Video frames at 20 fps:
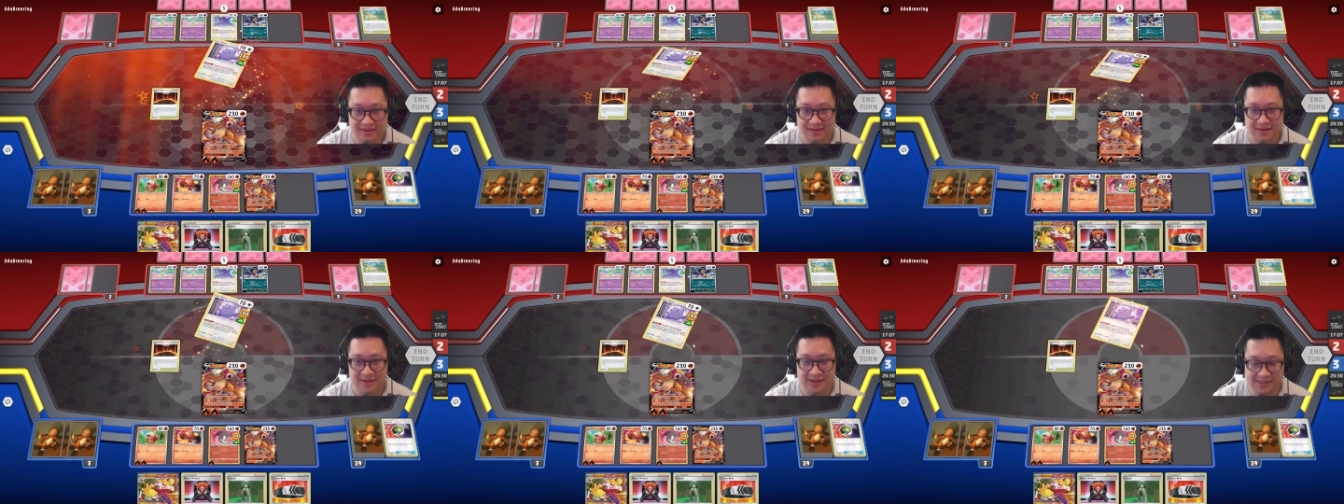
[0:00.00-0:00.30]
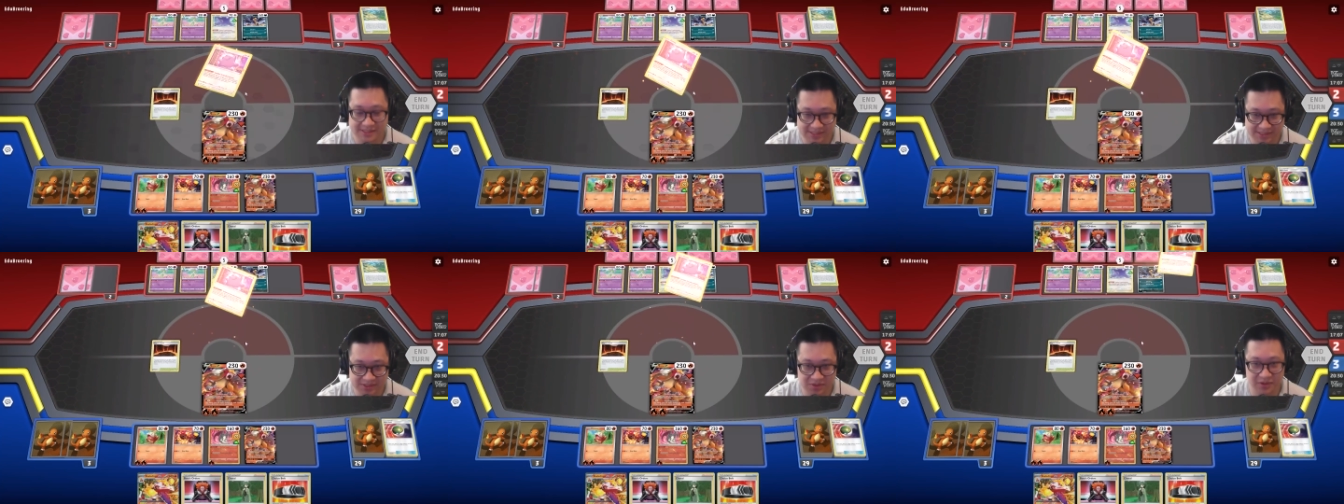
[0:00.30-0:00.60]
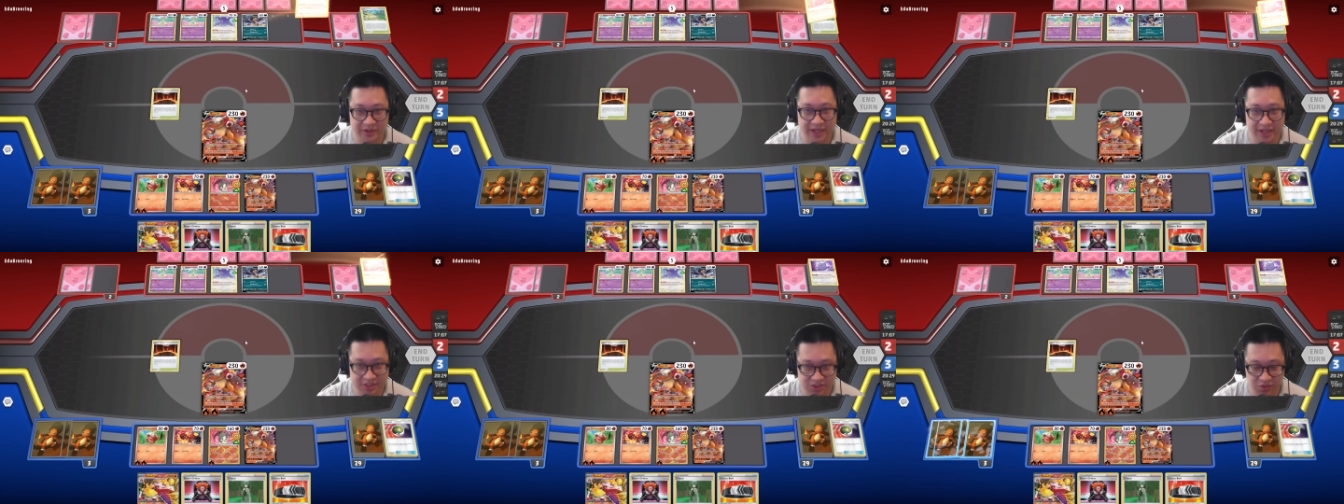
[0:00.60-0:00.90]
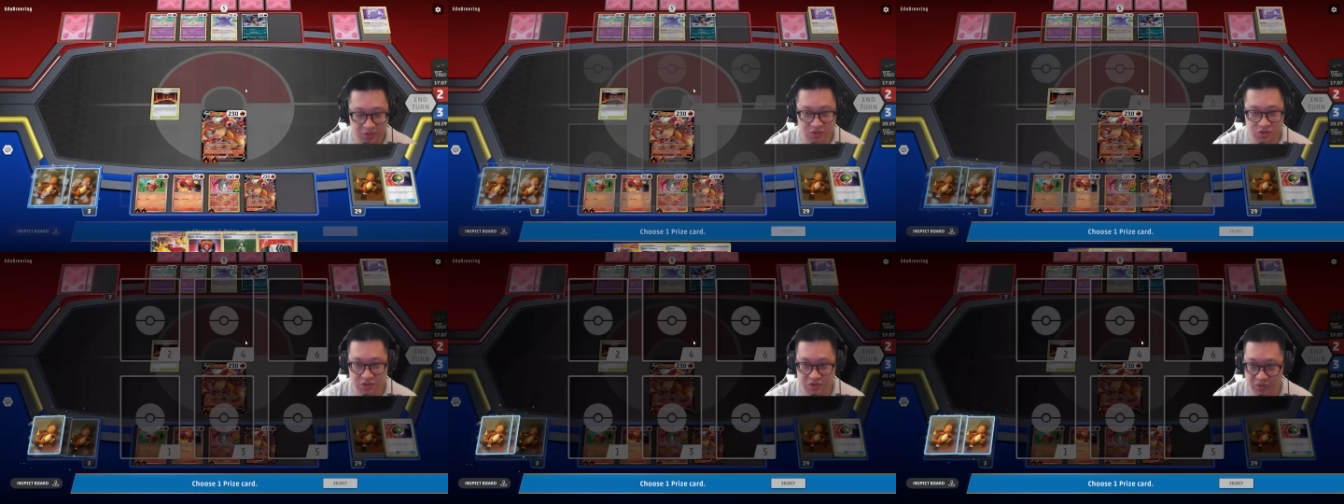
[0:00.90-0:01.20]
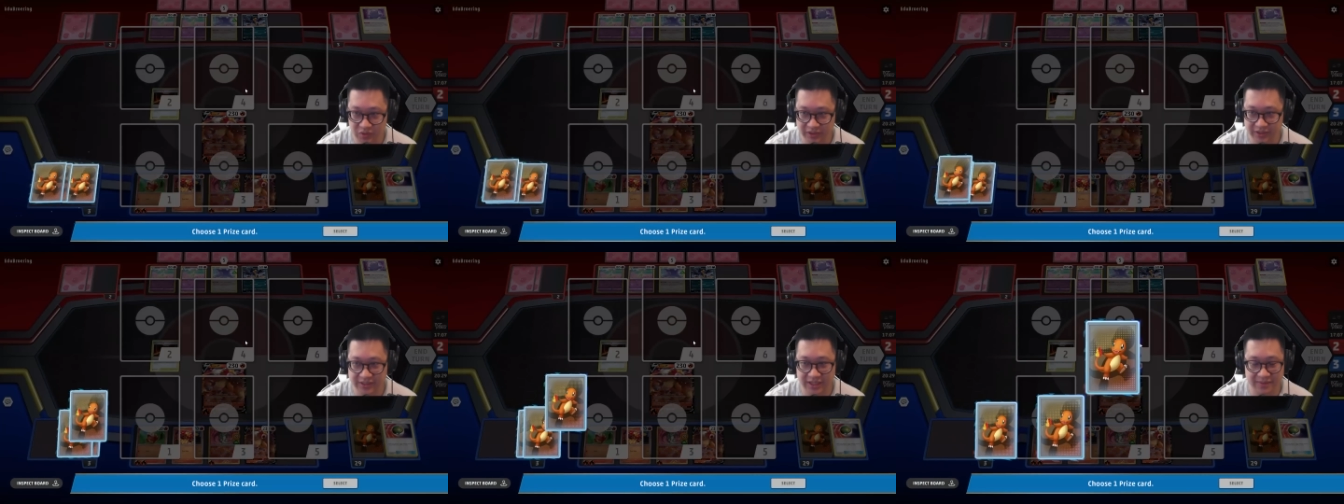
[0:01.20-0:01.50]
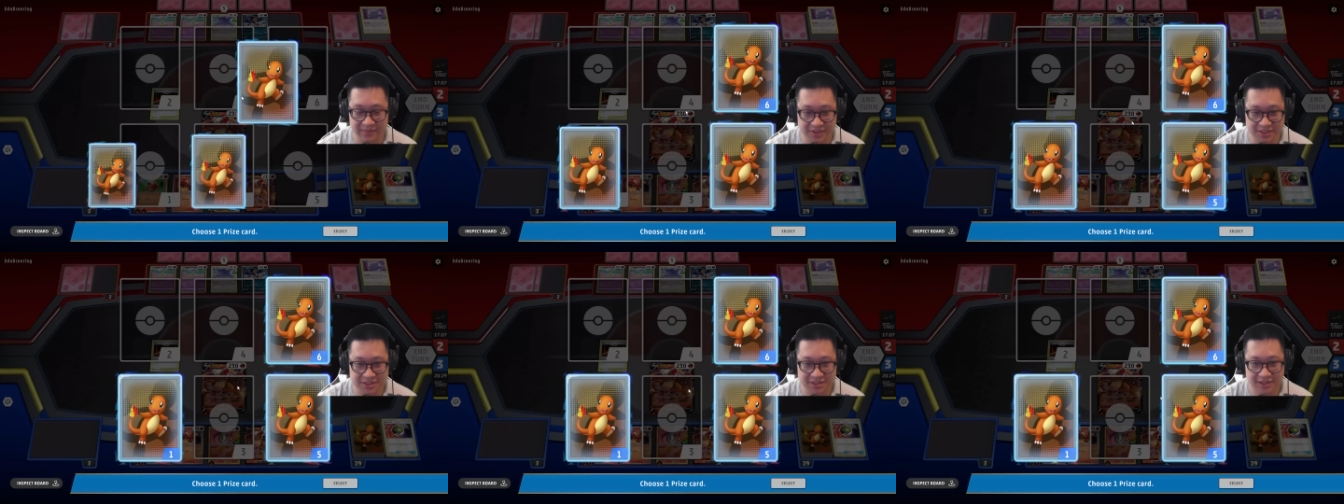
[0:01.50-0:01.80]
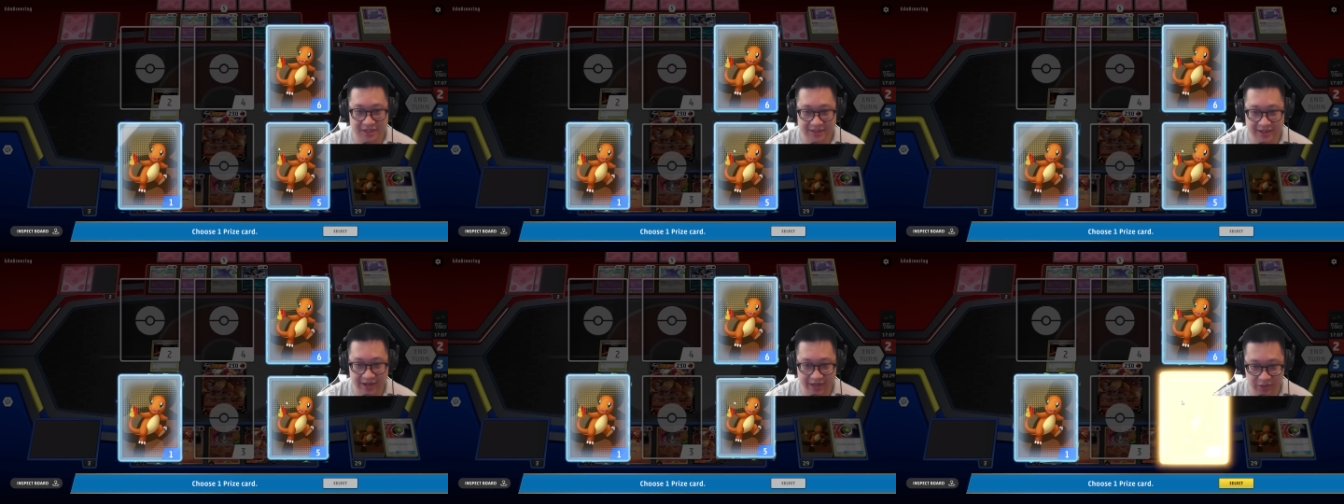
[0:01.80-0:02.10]
Because he's only at 220 damage,
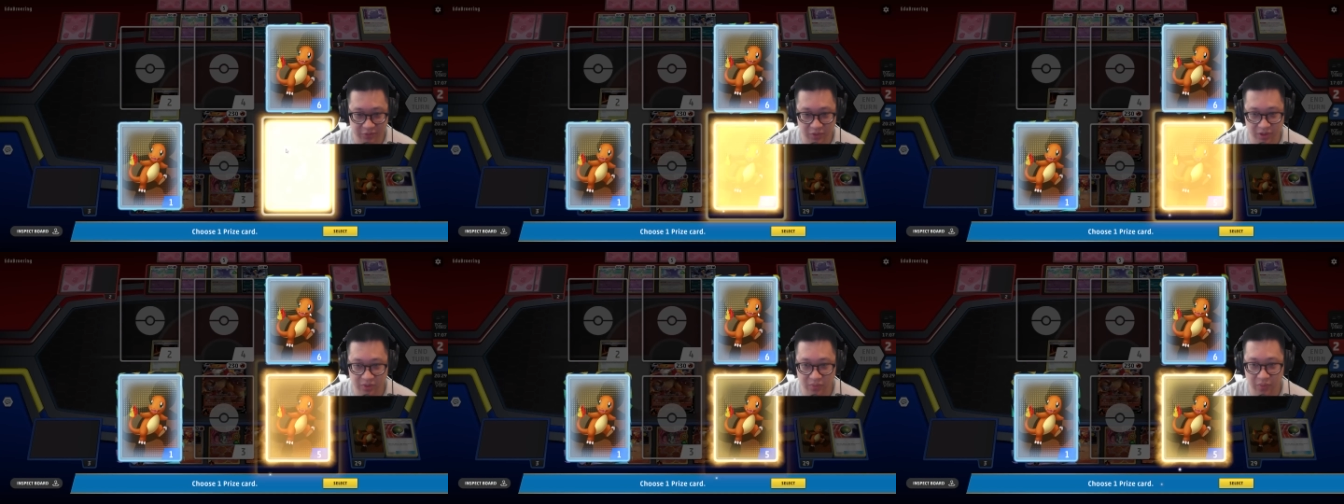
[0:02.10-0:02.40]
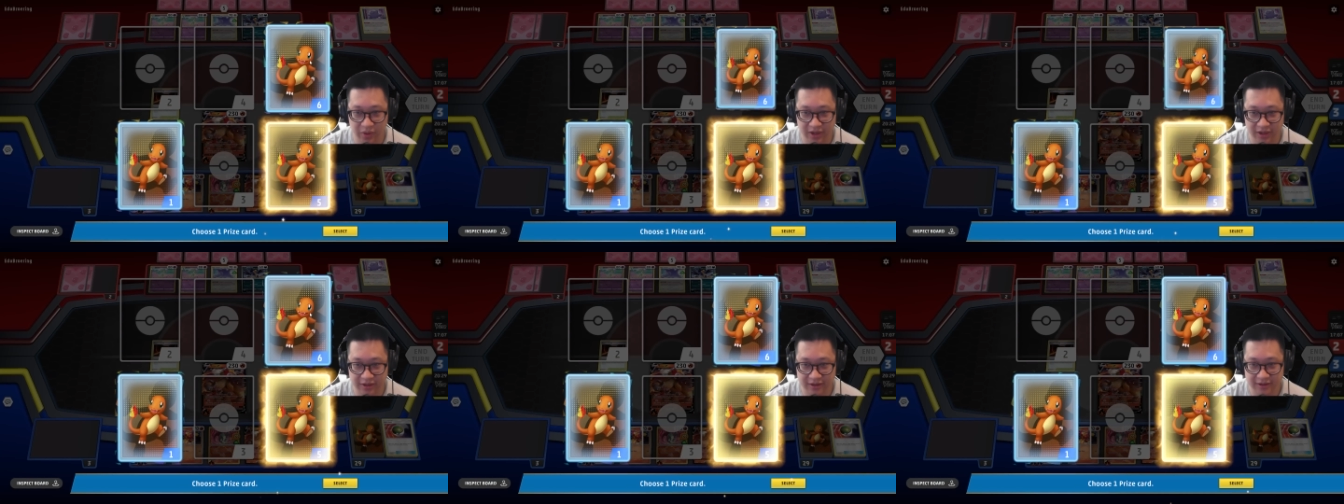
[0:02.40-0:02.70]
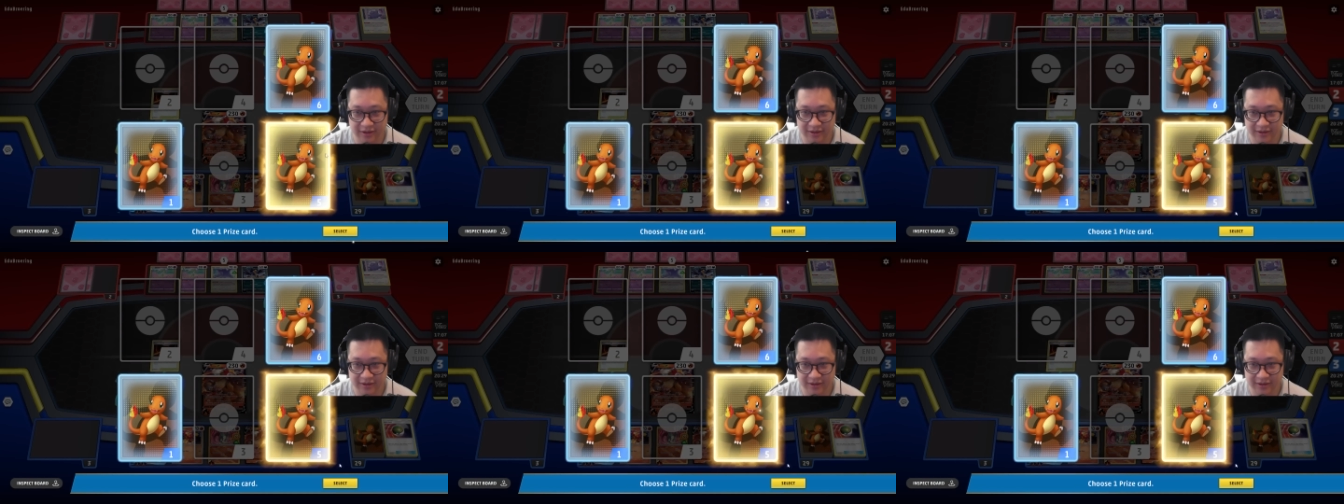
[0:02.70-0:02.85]
and I can run away.